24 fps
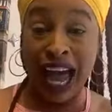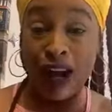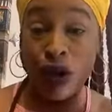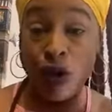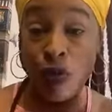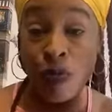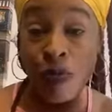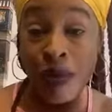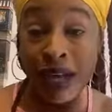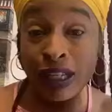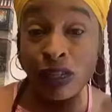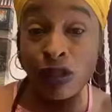I
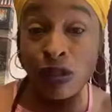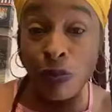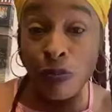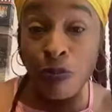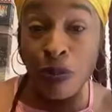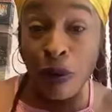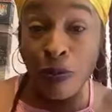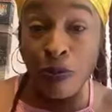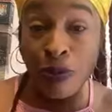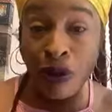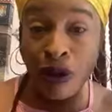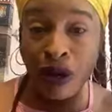don't mix
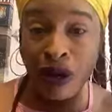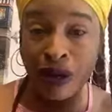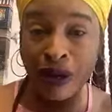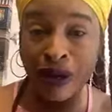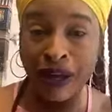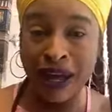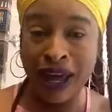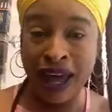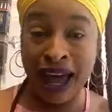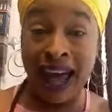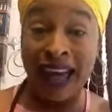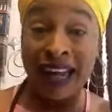with people.
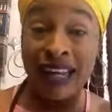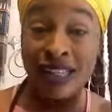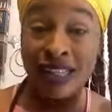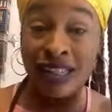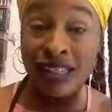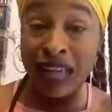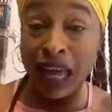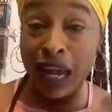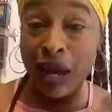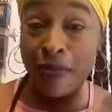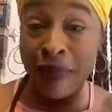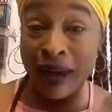I
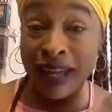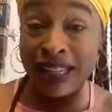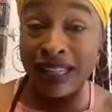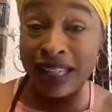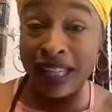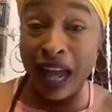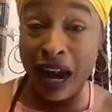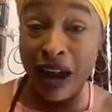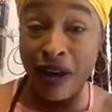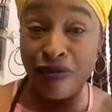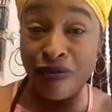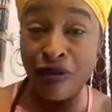just stay to
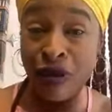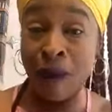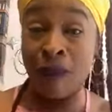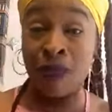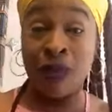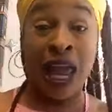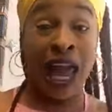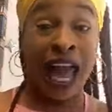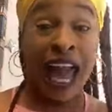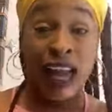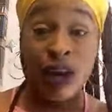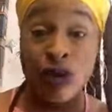myself.
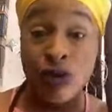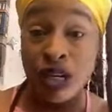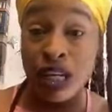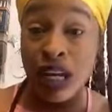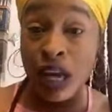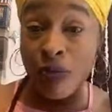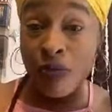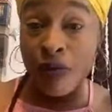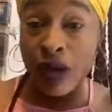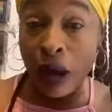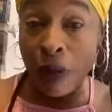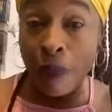I don't
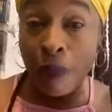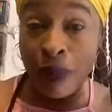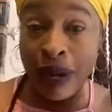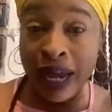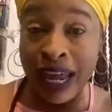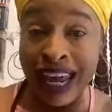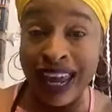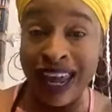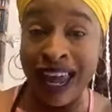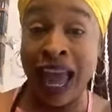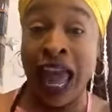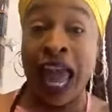keep
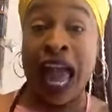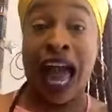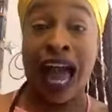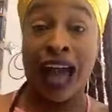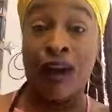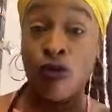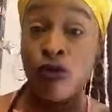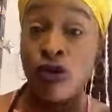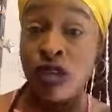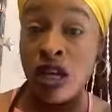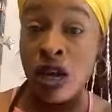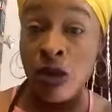company.
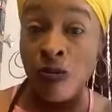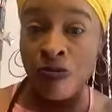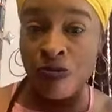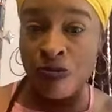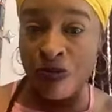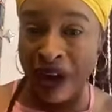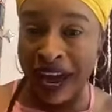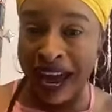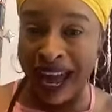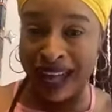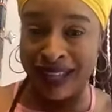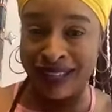I don't
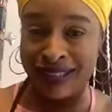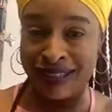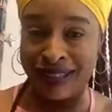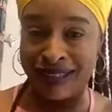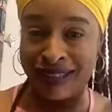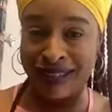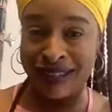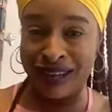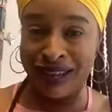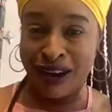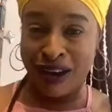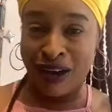keep friends.
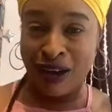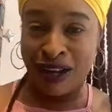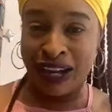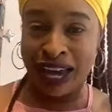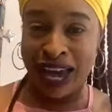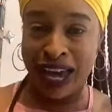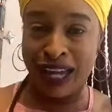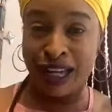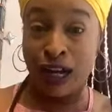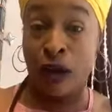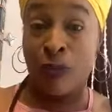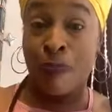
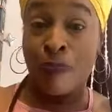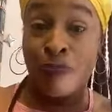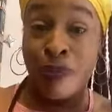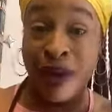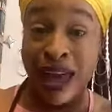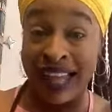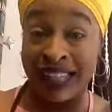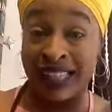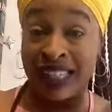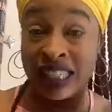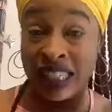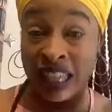Okay? The
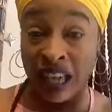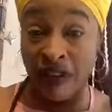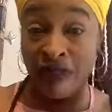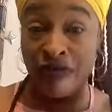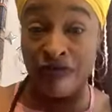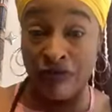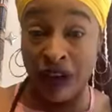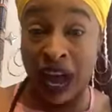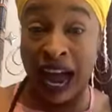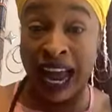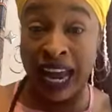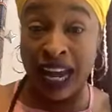best
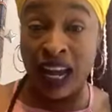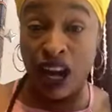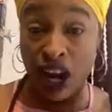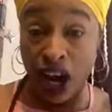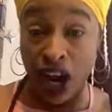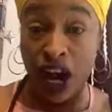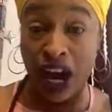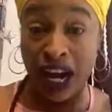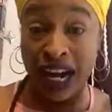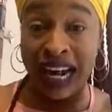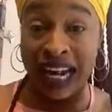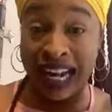gift I
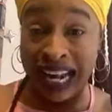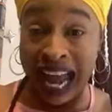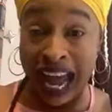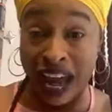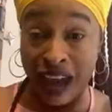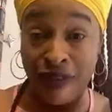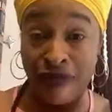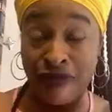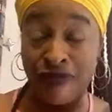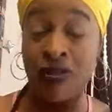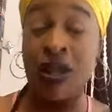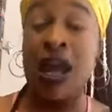learned in
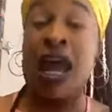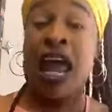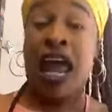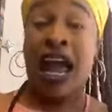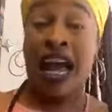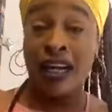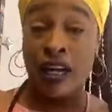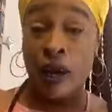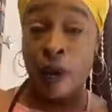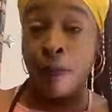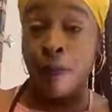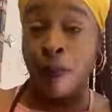life,
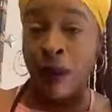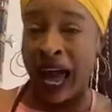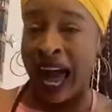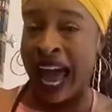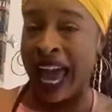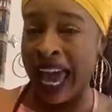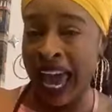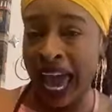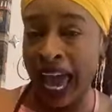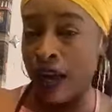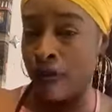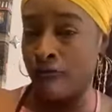and the,
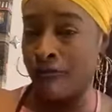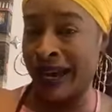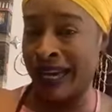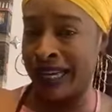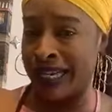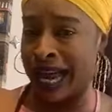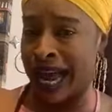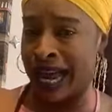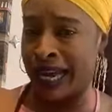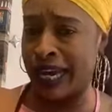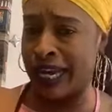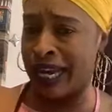I hate
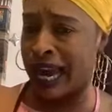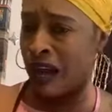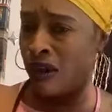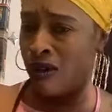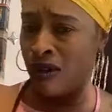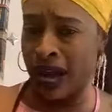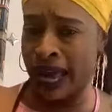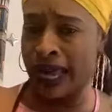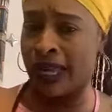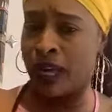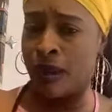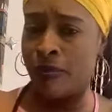my daddy and I
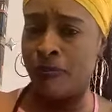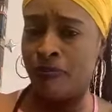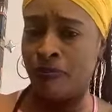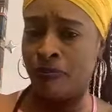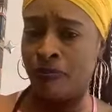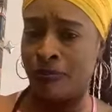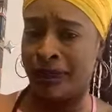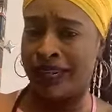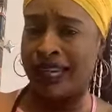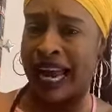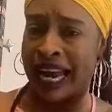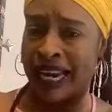don't like him.
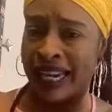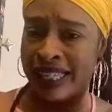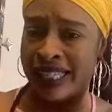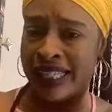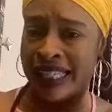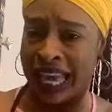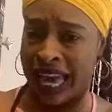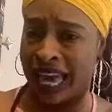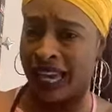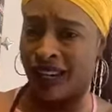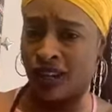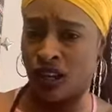My
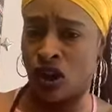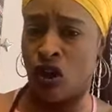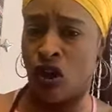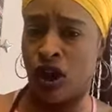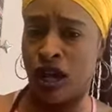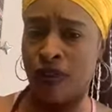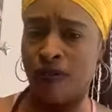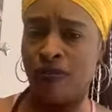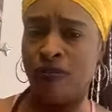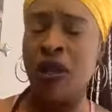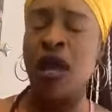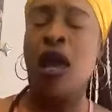daddy's dead and
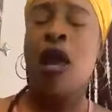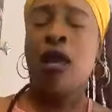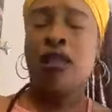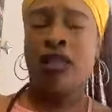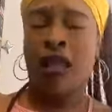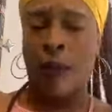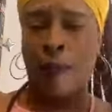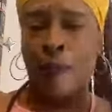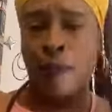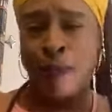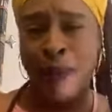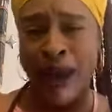gone.
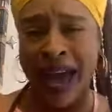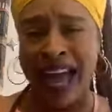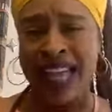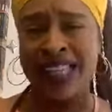The